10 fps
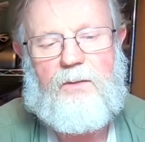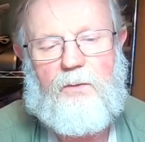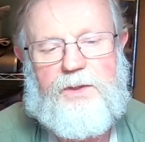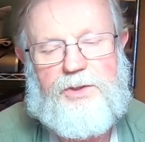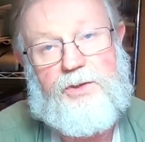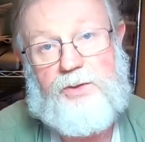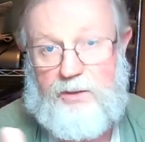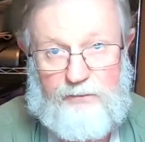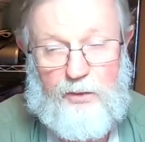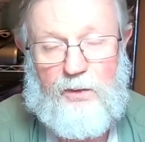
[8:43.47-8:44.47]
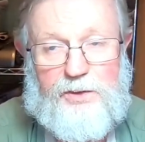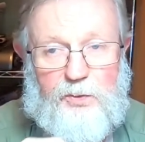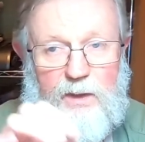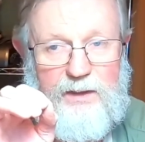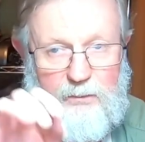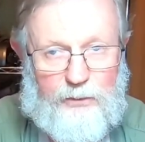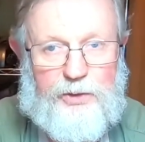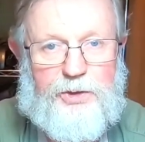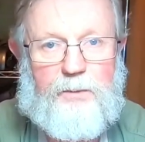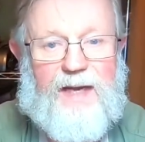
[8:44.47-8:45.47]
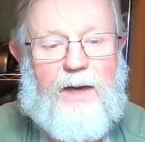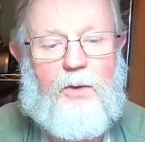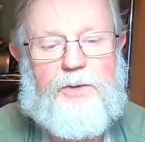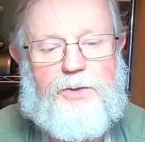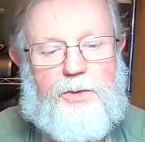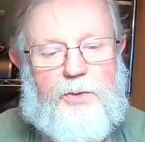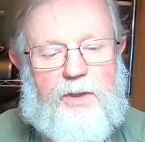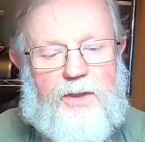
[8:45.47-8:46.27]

which is, of course, where you put your power to